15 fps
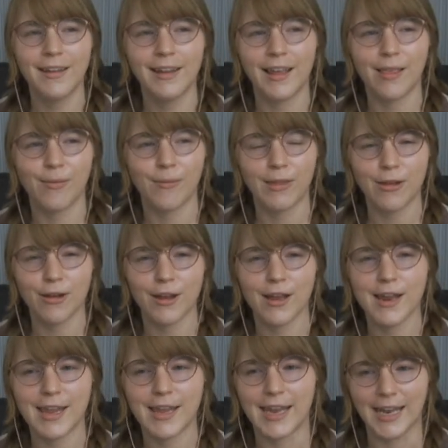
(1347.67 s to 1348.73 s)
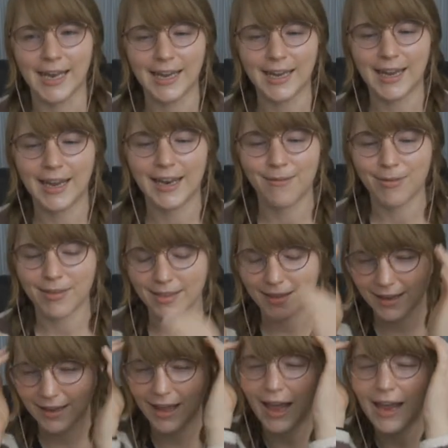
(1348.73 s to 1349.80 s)
is when you're gonna get it." And I'm just
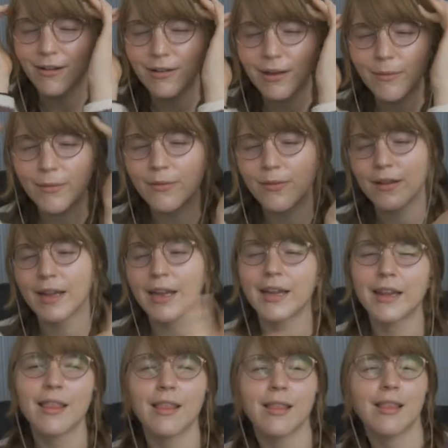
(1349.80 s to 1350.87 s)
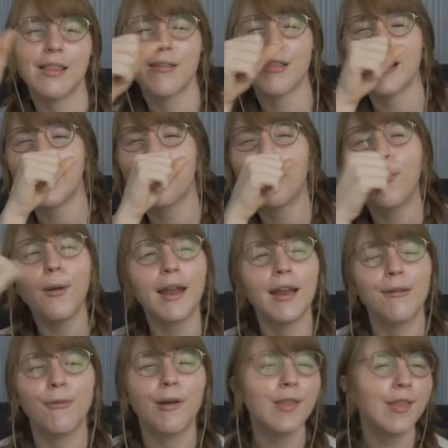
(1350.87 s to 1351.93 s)
like, I don't even feel like there's any point
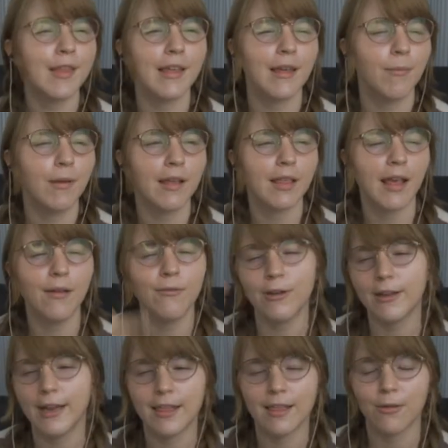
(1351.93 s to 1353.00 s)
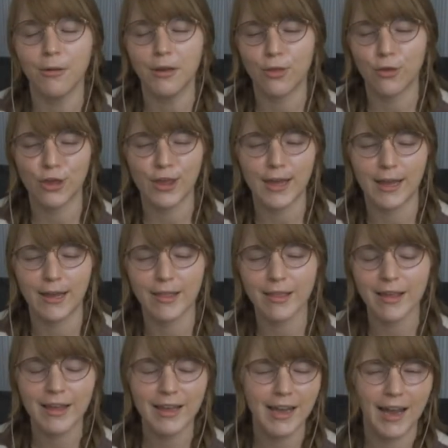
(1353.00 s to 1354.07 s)
in watching it because every day it's going to
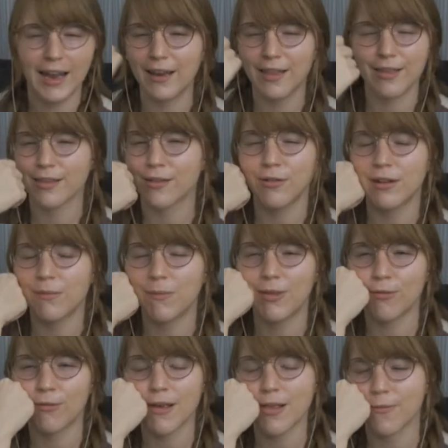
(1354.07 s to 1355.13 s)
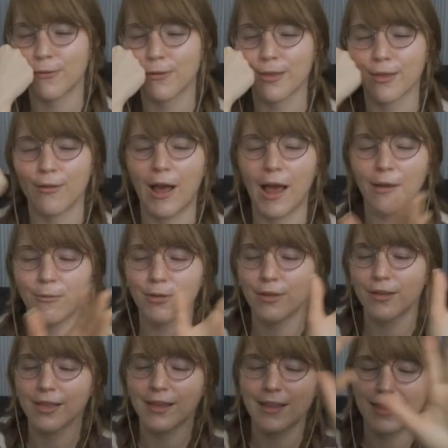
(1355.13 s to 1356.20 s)
change and it's just going to be stressful. So I will
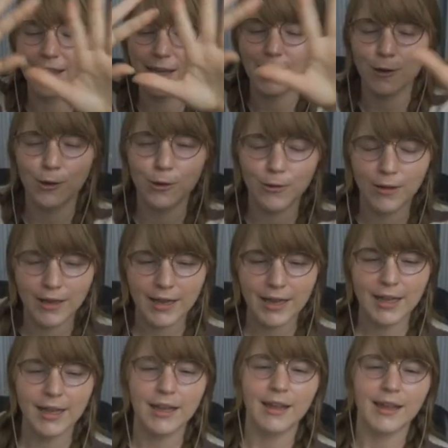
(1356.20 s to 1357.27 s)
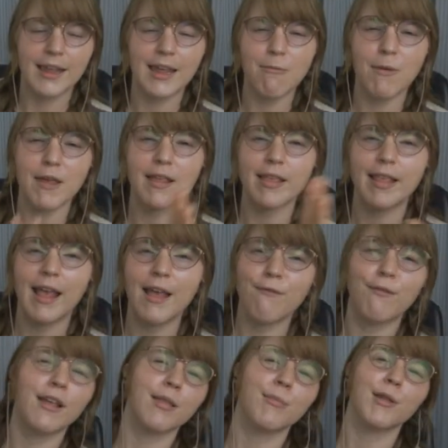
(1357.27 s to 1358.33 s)
just continue keeping
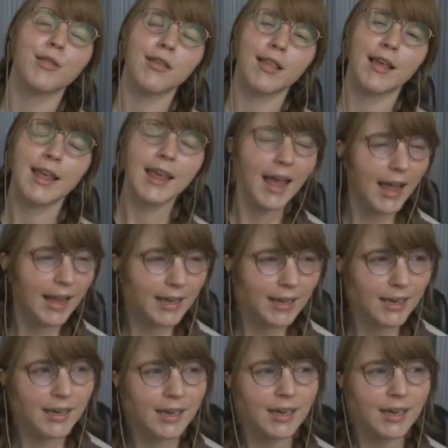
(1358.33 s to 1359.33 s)
safe as much as I can